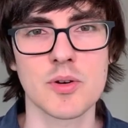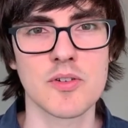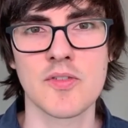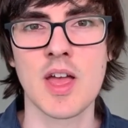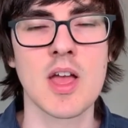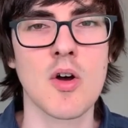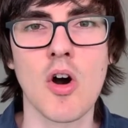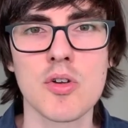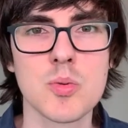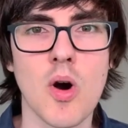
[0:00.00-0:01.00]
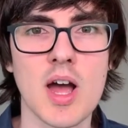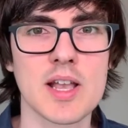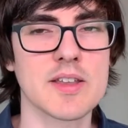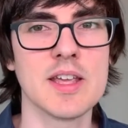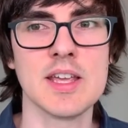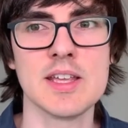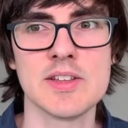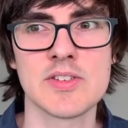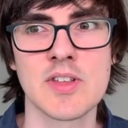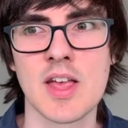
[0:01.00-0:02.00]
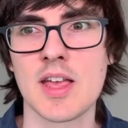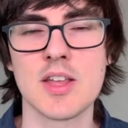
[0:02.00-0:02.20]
So if all you want is